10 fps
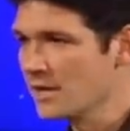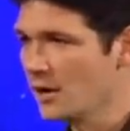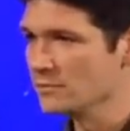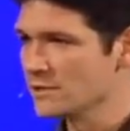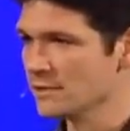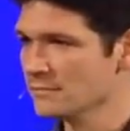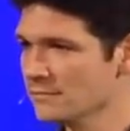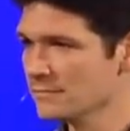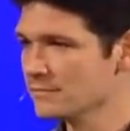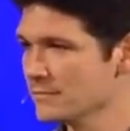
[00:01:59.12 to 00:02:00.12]
goats, and
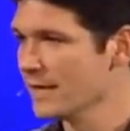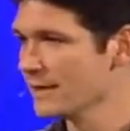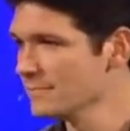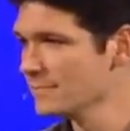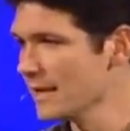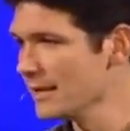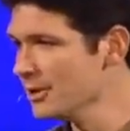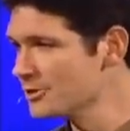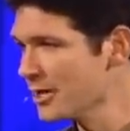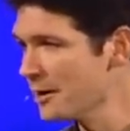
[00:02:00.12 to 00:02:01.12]
they
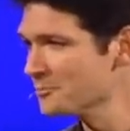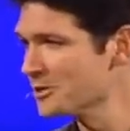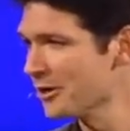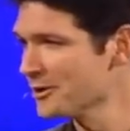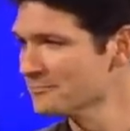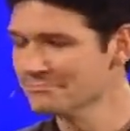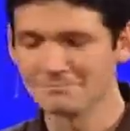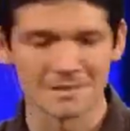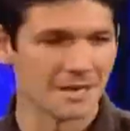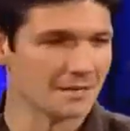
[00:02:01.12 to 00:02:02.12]
hooked up and started
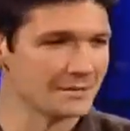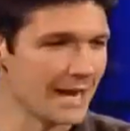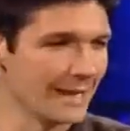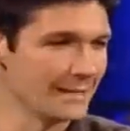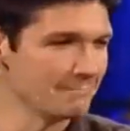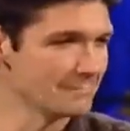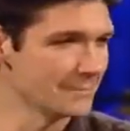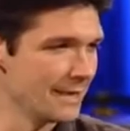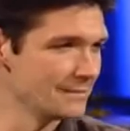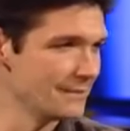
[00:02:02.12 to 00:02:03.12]
dating,
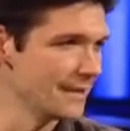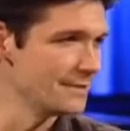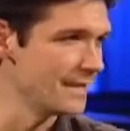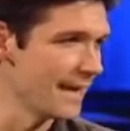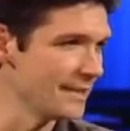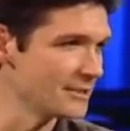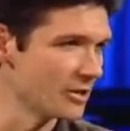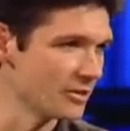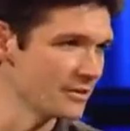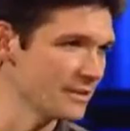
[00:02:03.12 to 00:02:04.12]
and then dating
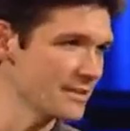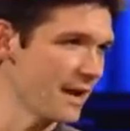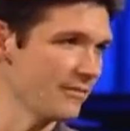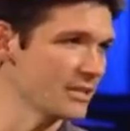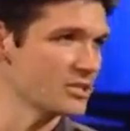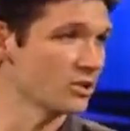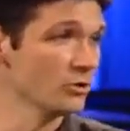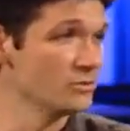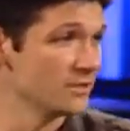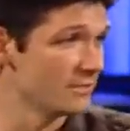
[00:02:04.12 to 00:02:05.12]
turned to this kind of
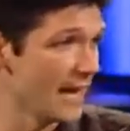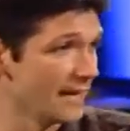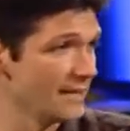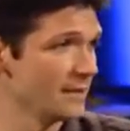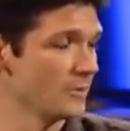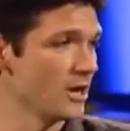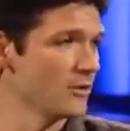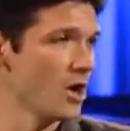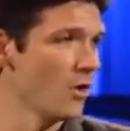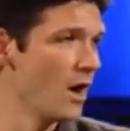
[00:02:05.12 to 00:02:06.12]
exclusive dating, and we don't
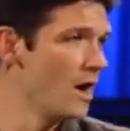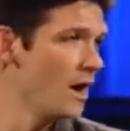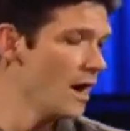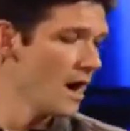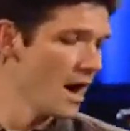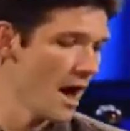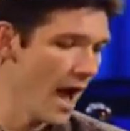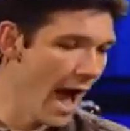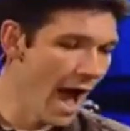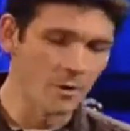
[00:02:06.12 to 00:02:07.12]
know
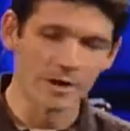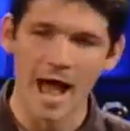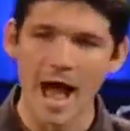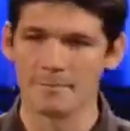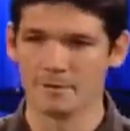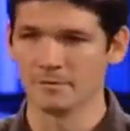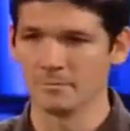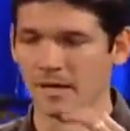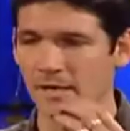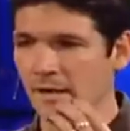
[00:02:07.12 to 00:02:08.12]
how it happened,
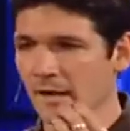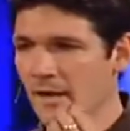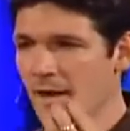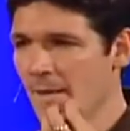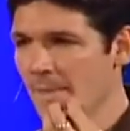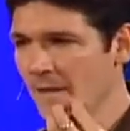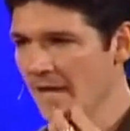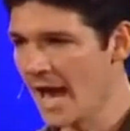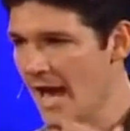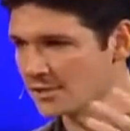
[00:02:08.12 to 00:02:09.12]
but
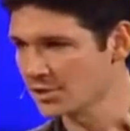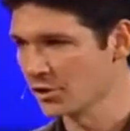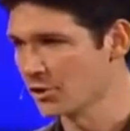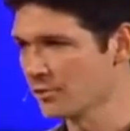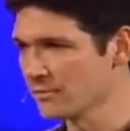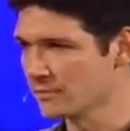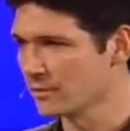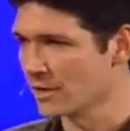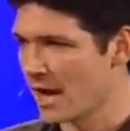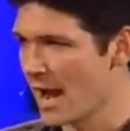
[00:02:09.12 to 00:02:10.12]
he asked her for
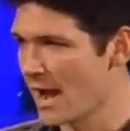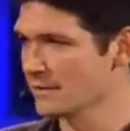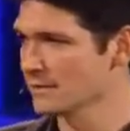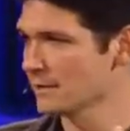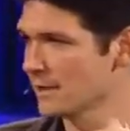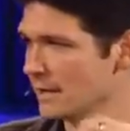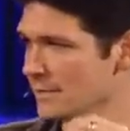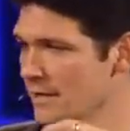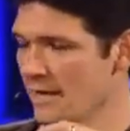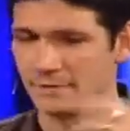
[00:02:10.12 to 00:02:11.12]
her hand,
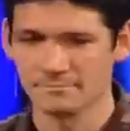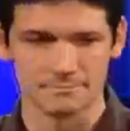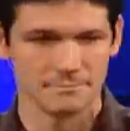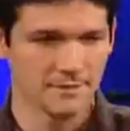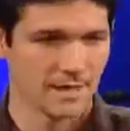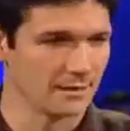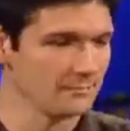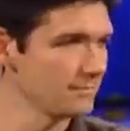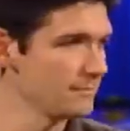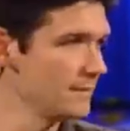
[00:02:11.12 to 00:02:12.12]
and they
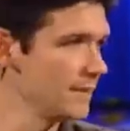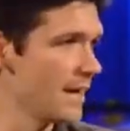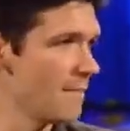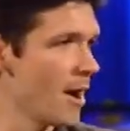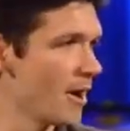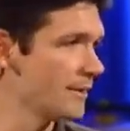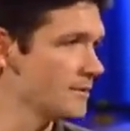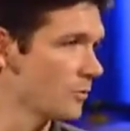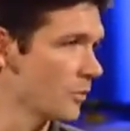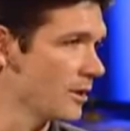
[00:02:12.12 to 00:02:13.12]
get married.
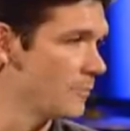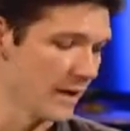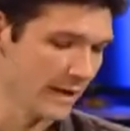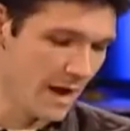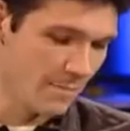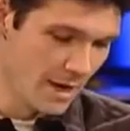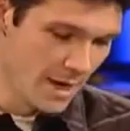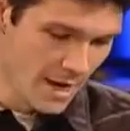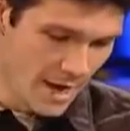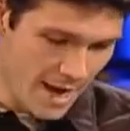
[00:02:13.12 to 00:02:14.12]
So we're going to pick it up,
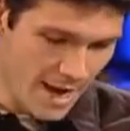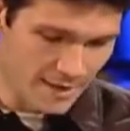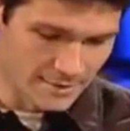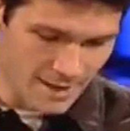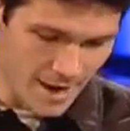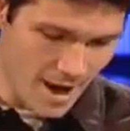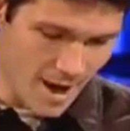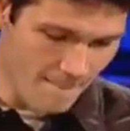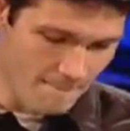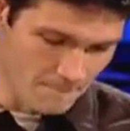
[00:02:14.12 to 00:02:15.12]
and I